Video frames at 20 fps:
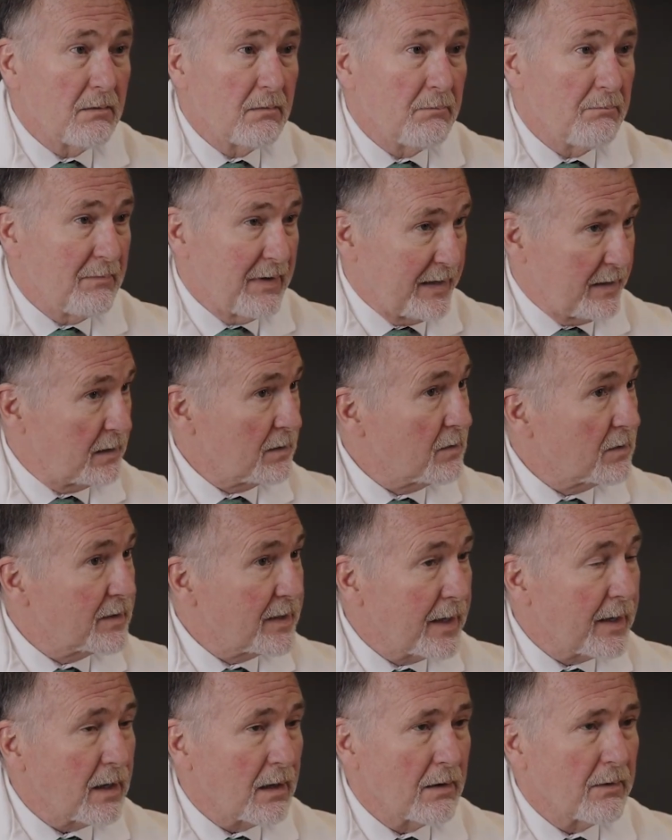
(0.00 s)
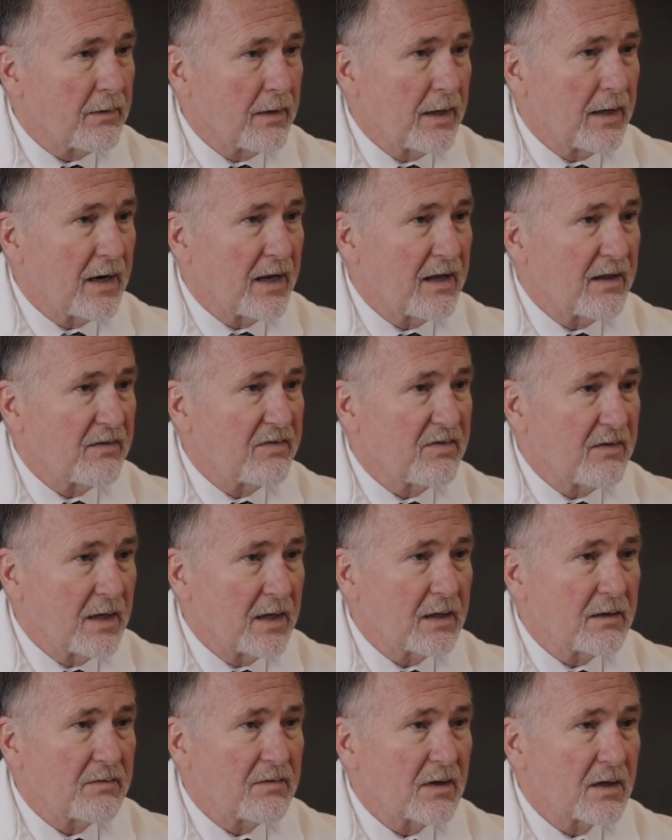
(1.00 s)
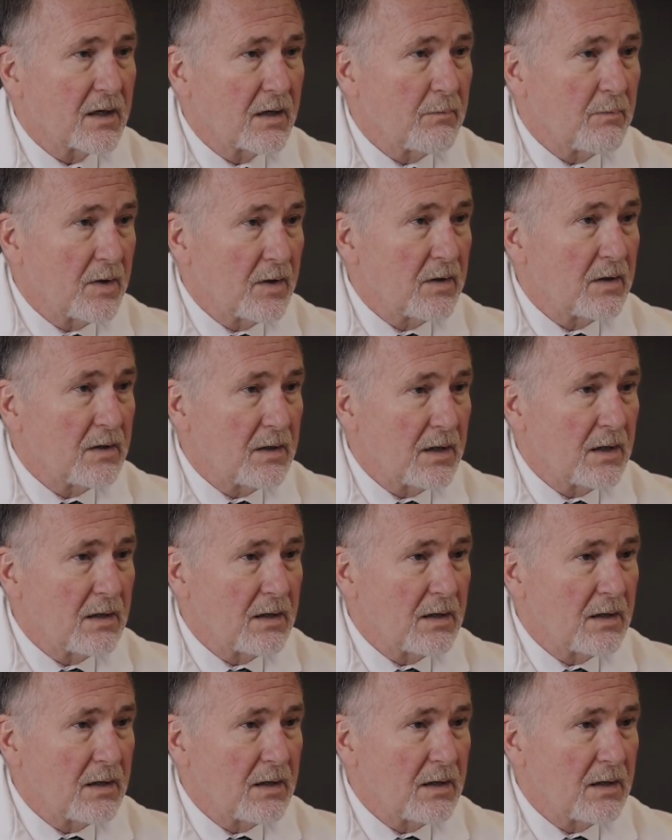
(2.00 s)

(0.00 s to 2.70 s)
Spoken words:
medical care, and I think the community